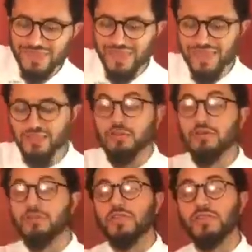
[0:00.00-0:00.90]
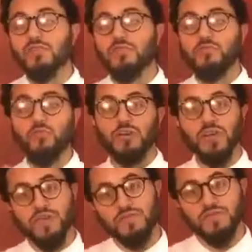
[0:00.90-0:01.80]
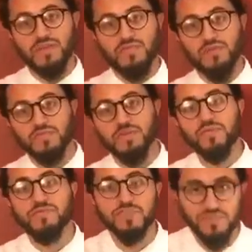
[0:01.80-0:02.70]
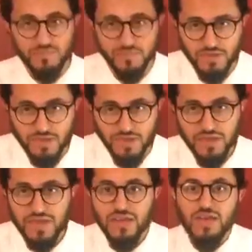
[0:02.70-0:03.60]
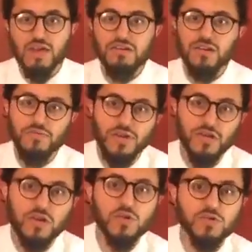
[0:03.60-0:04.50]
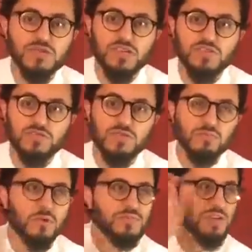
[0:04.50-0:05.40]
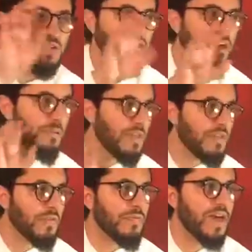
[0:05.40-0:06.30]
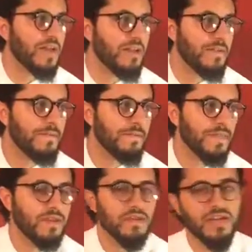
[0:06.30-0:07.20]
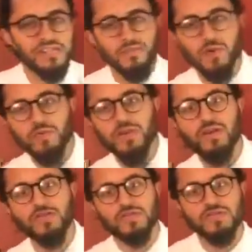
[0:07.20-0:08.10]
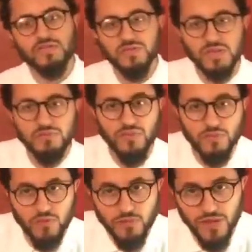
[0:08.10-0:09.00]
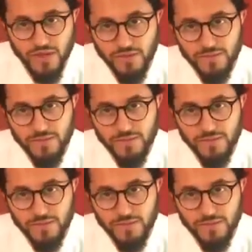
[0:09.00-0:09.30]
Then you learn that there are 4 cases. Raf', nasb, khafd, jazm. Al-raf' goes into the mubtada, the khabar, and the fa'il. Nasb only goes into the maf'ul bihi